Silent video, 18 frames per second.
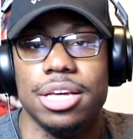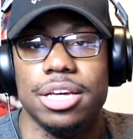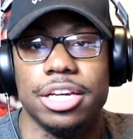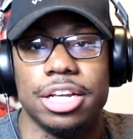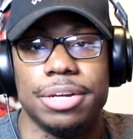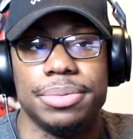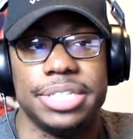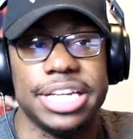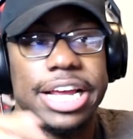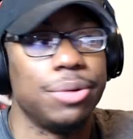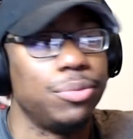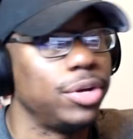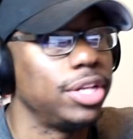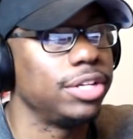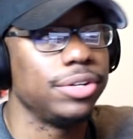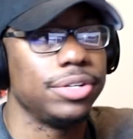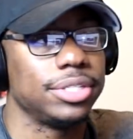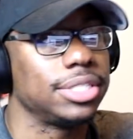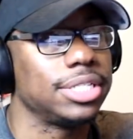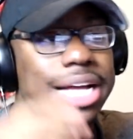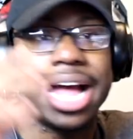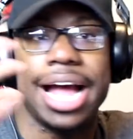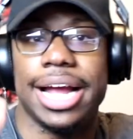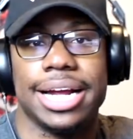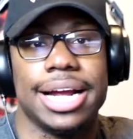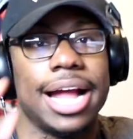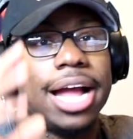You know what I'm saying? Whether it's
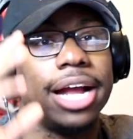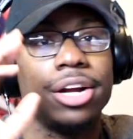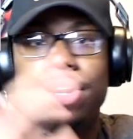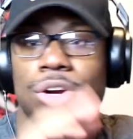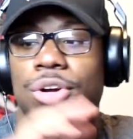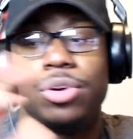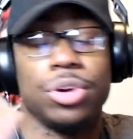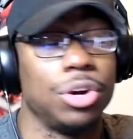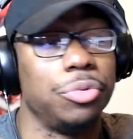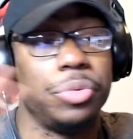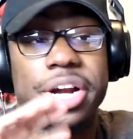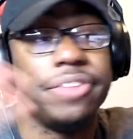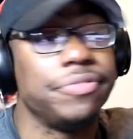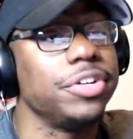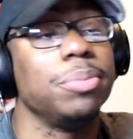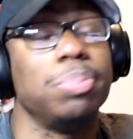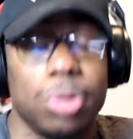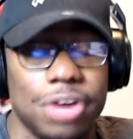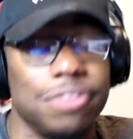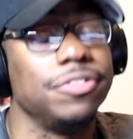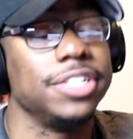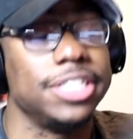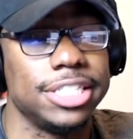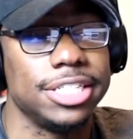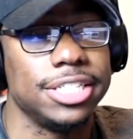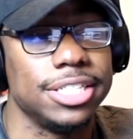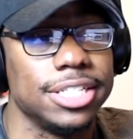guy, girl, girl, whatever your
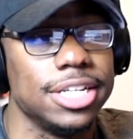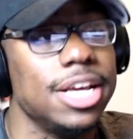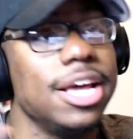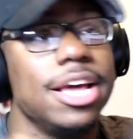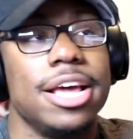preference is.